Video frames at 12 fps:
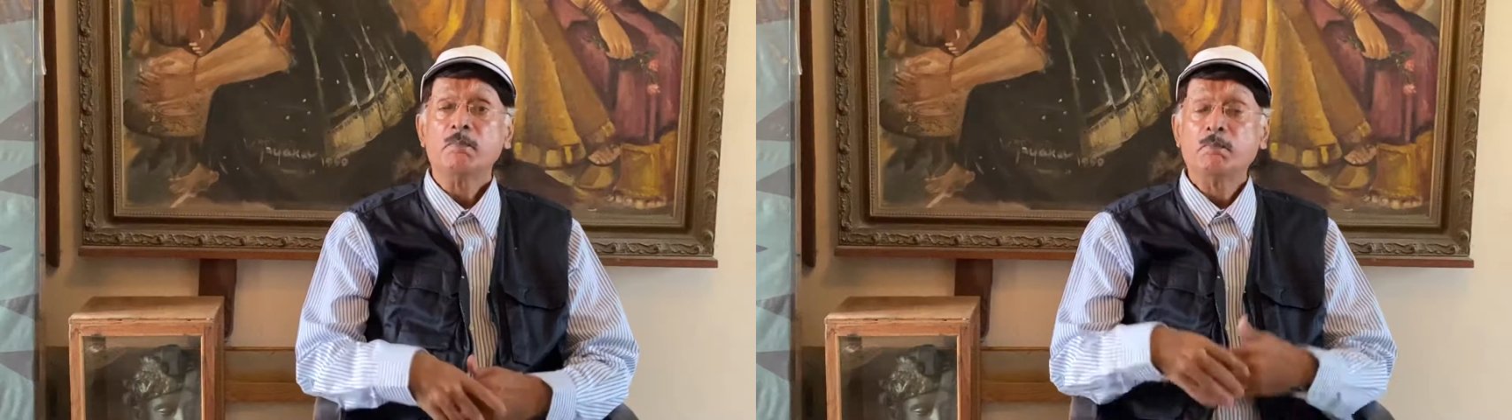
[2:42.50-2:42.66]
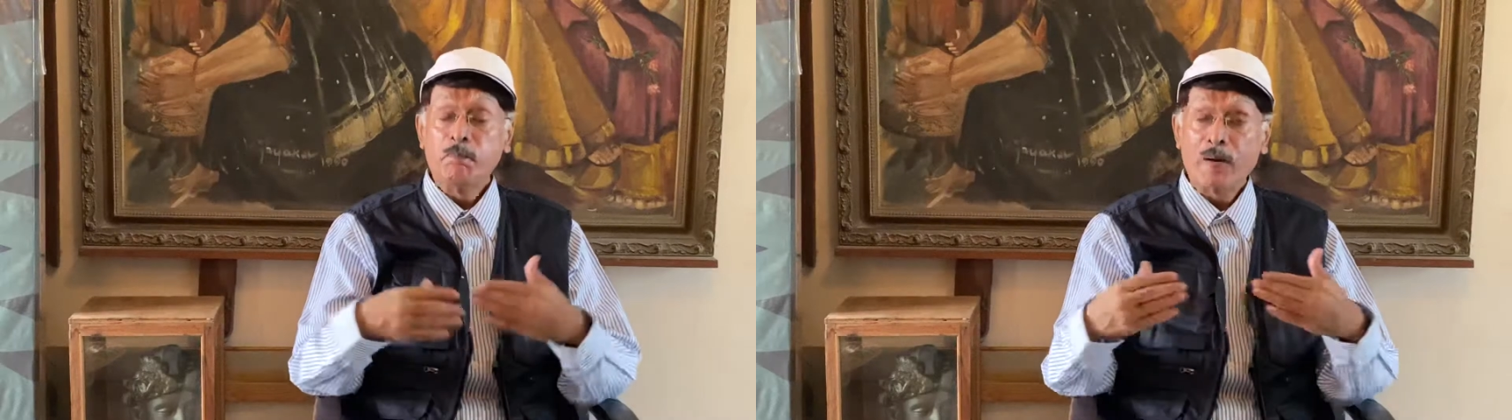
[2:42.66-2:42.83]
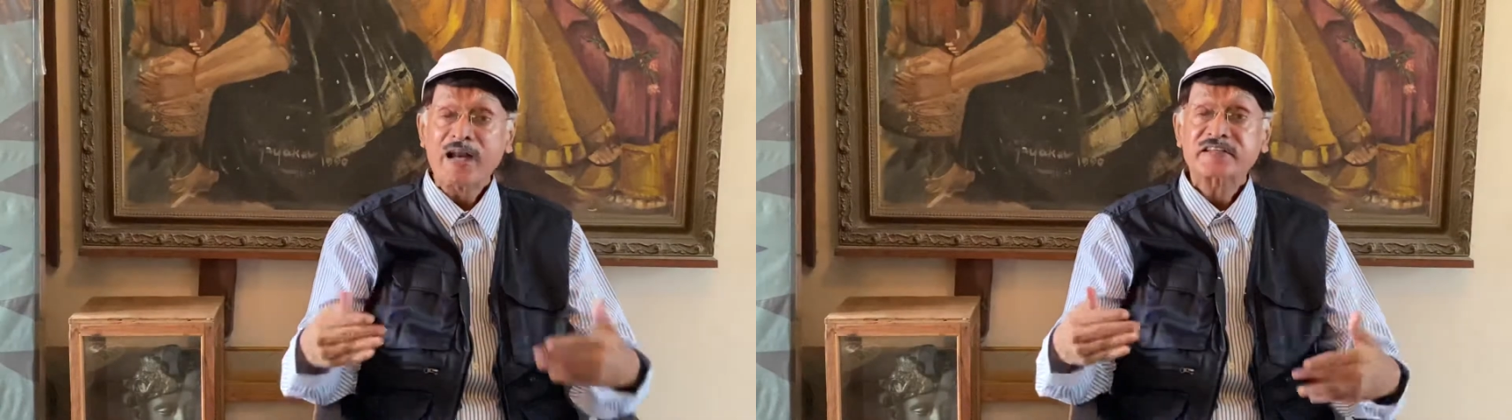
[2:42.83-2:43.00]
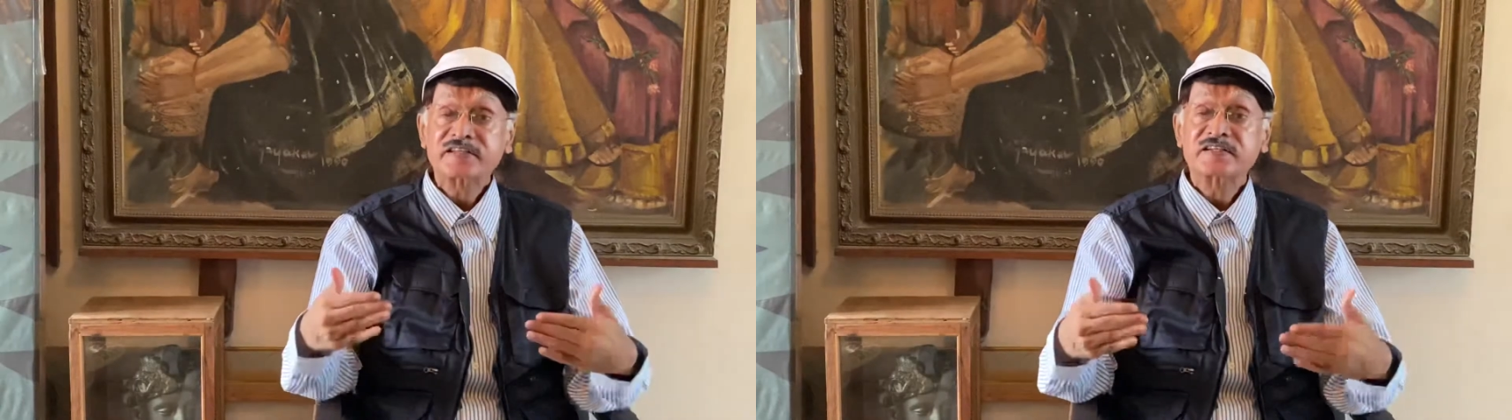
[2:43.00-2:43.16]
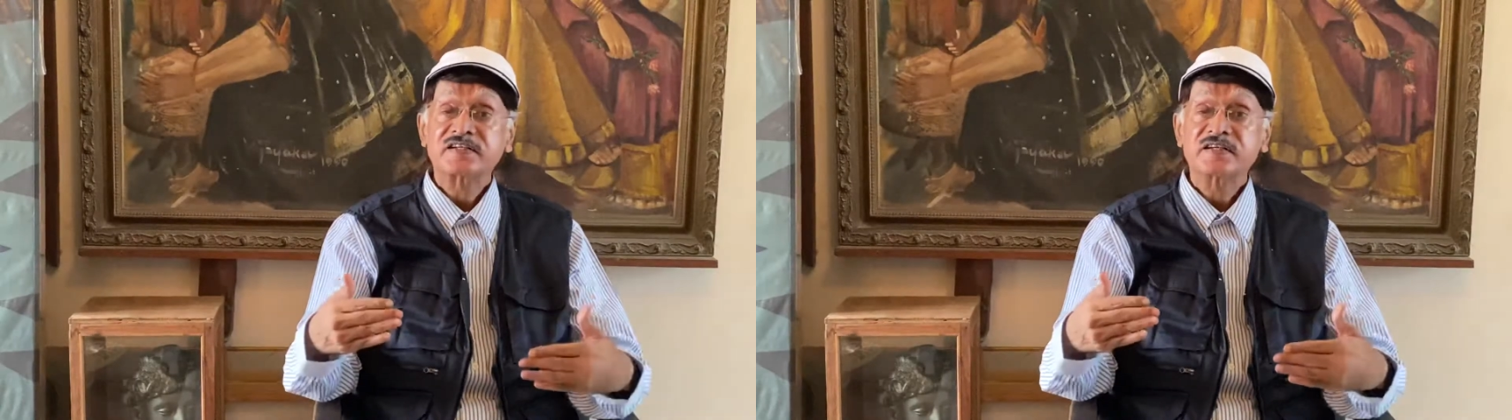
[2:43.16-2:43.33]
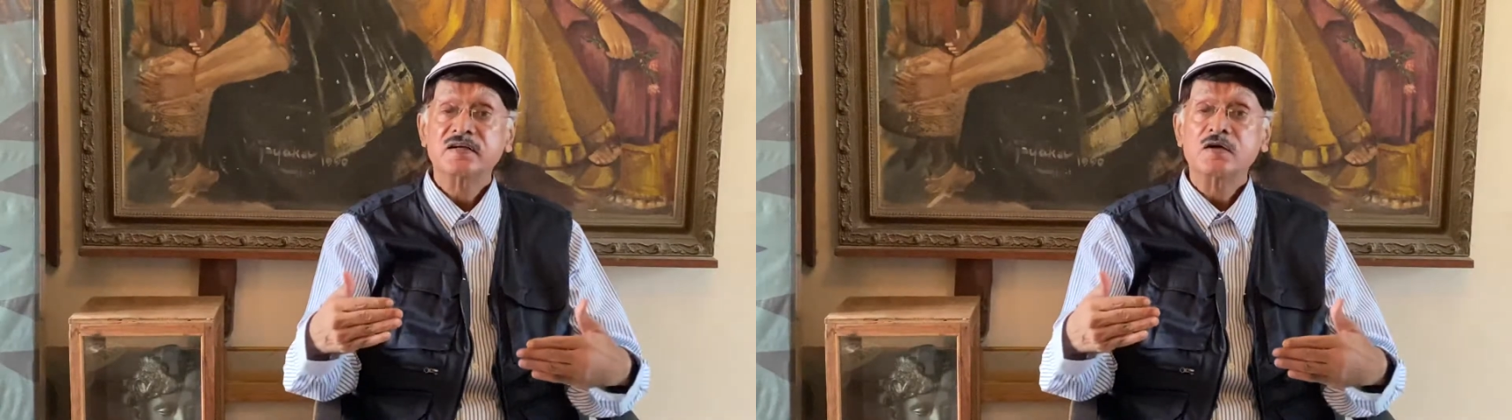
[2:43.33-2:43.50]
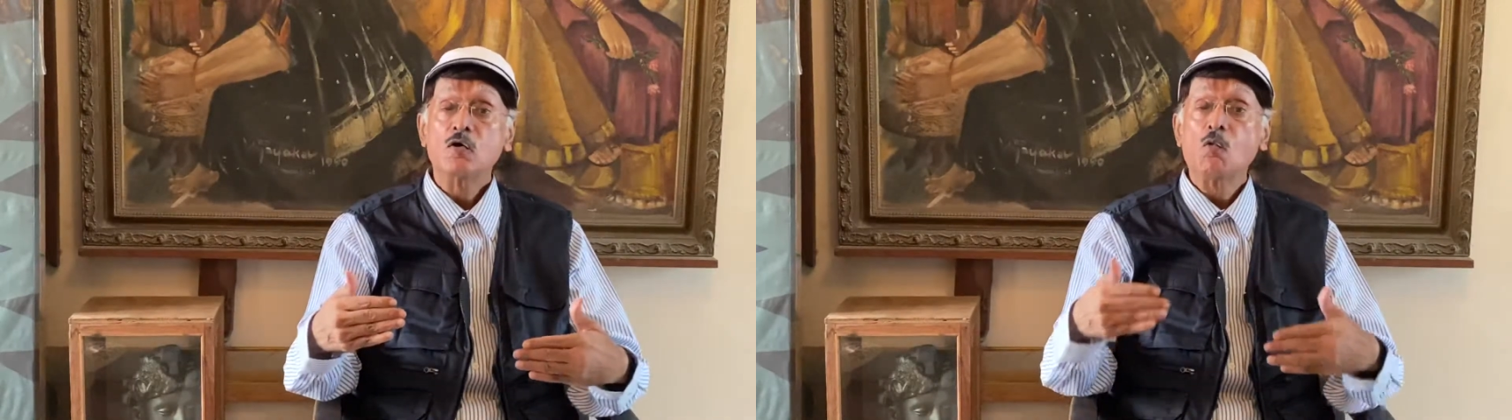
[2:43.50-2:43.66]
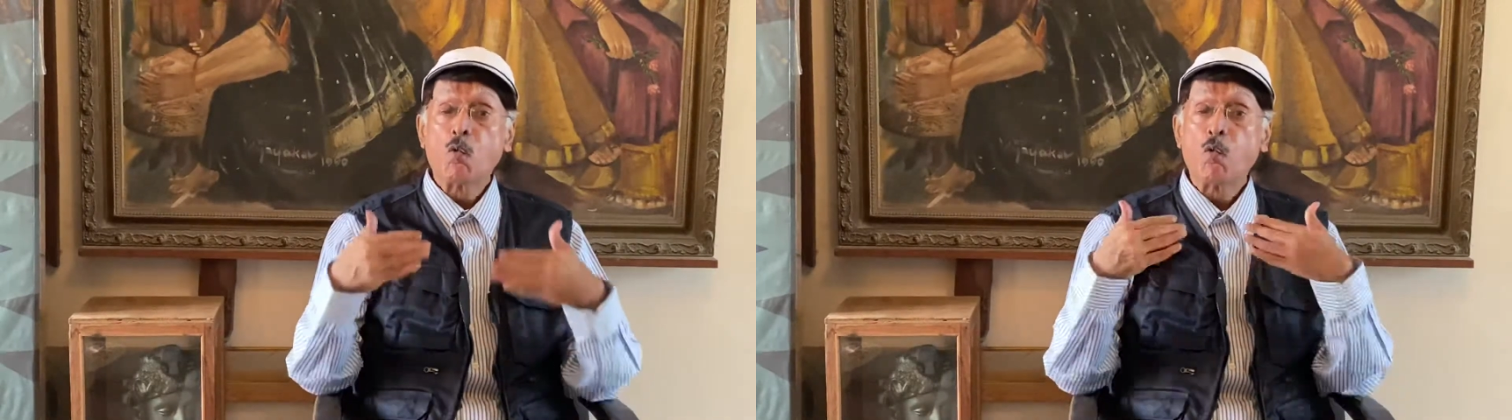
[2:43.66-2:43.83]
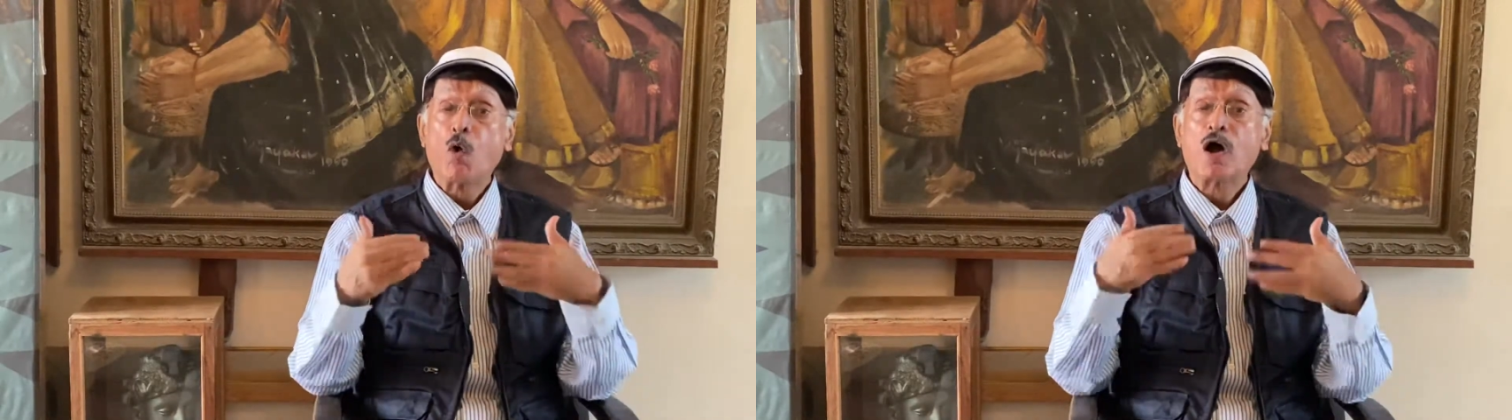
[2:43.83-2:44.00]
But
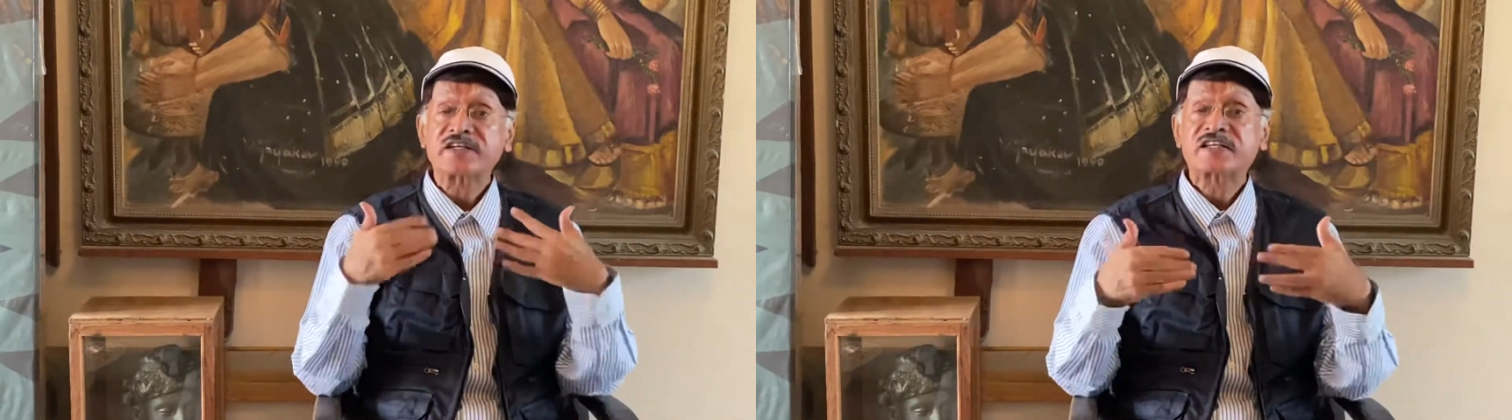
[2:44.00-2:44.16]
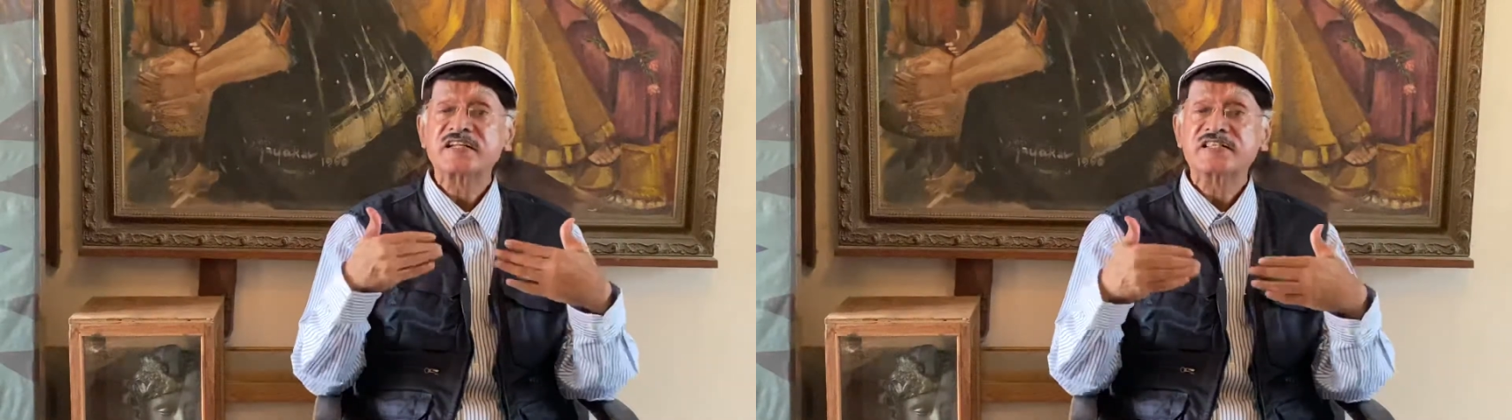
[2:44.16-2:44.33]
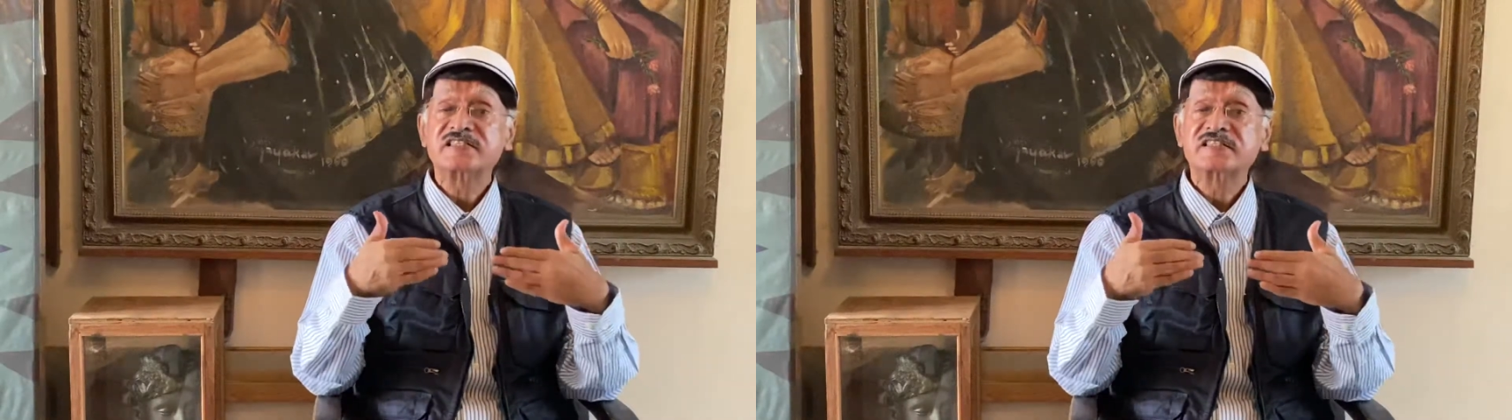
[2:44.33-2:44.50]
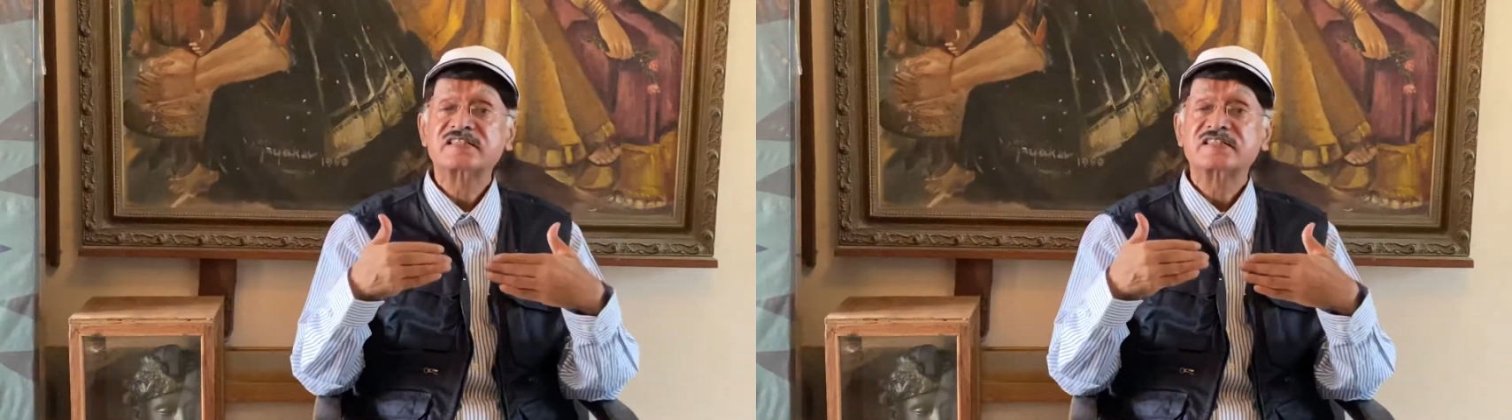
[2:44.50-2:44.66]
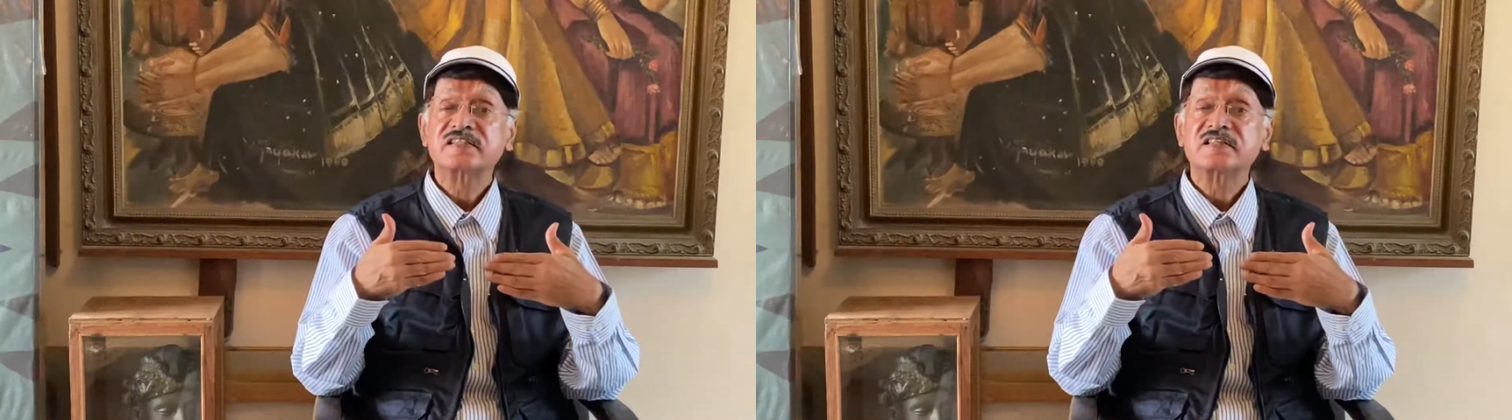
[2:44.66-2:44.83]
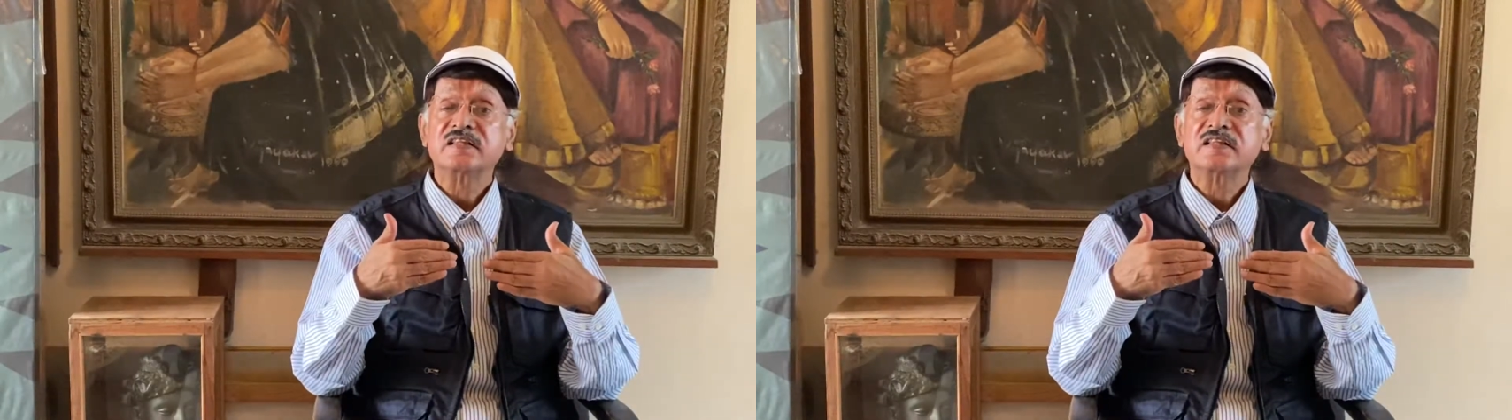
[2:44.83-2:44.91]
what is